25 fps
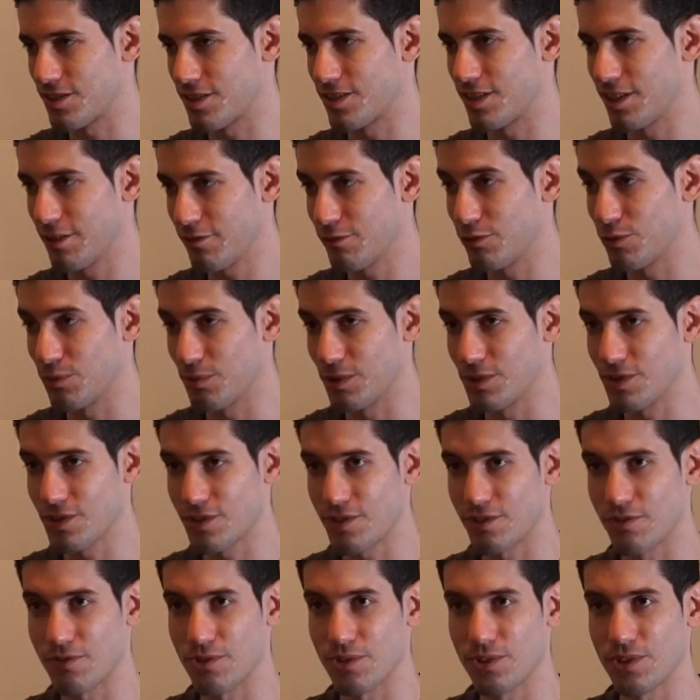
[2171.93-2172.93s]
gave to me
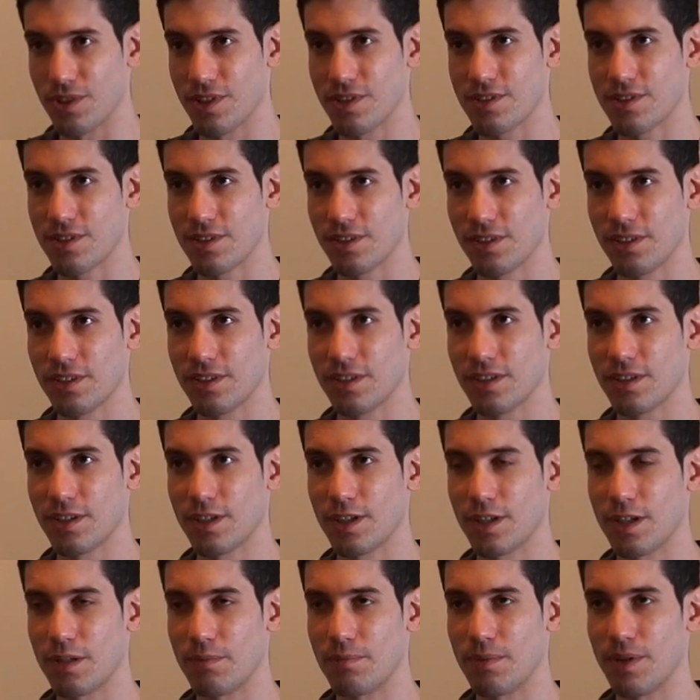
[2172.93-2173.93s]
just a few days
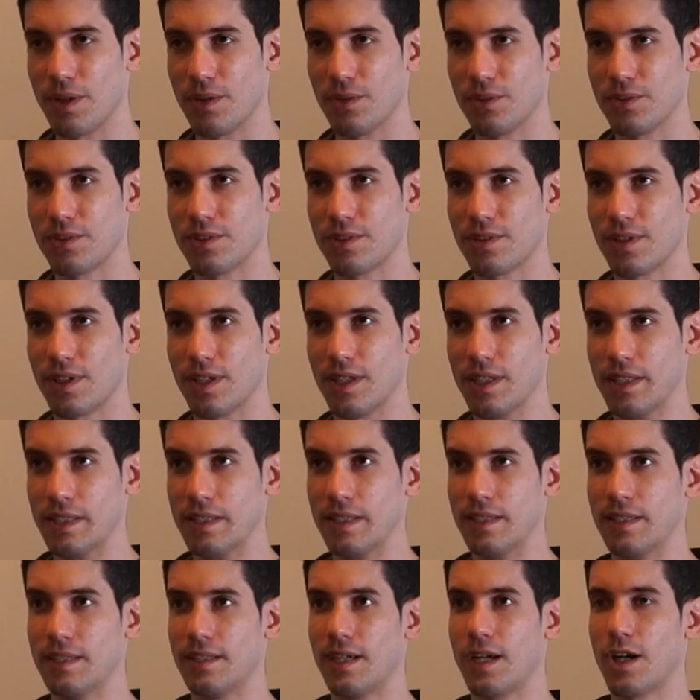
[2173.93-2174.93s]
earlier about
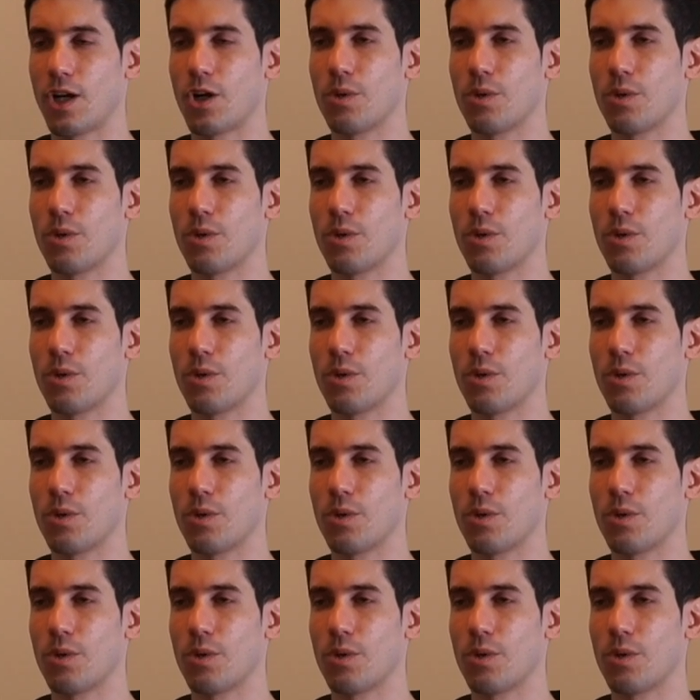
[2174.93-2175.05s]
uh,